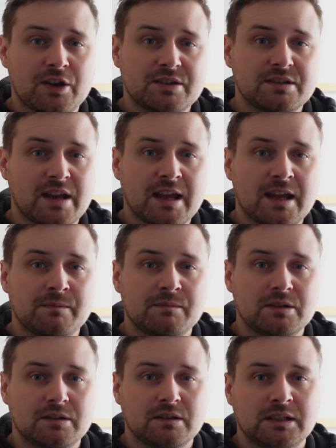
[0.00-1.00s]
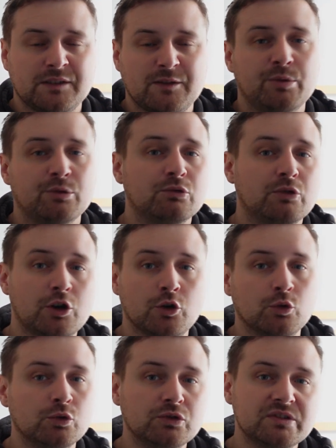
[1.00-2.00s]
named Liverpool
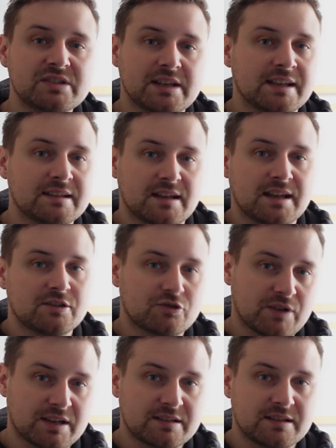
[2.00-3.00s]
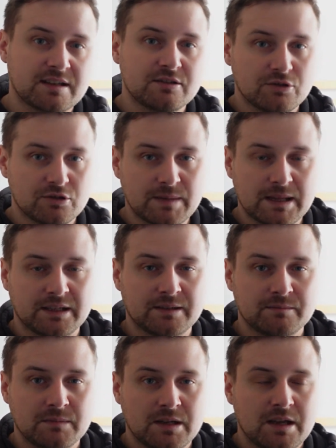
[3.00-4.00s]
cools its interest in Jude
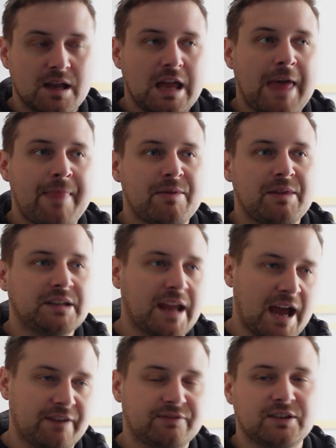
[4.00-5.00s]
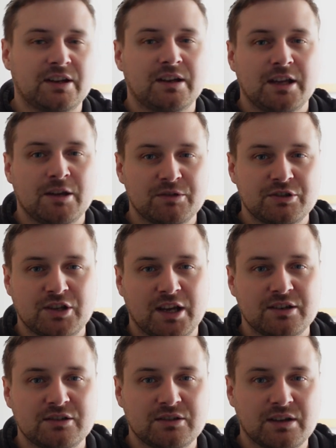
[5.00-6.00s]
Bellingham, and then the day after it was
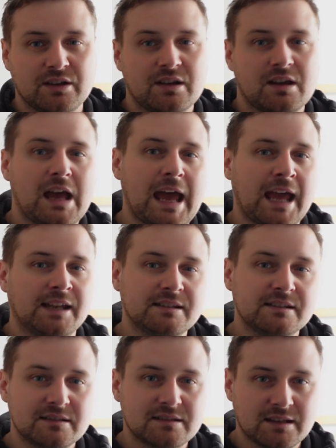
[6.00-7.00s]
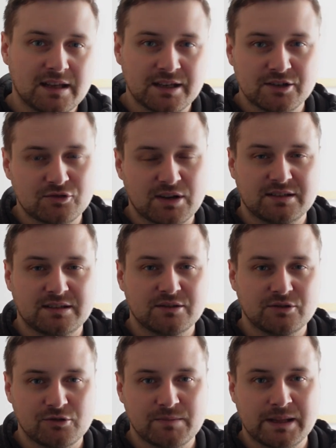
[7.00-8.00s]
changed to ends interest in
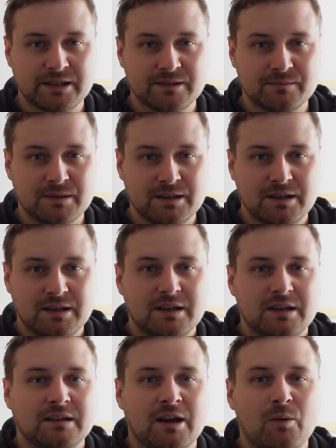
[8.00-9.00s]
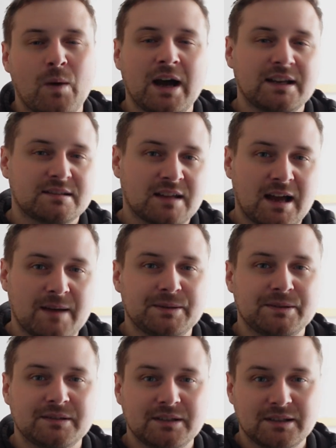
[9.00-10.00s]
Jude Bellingham. Now, why has that happened?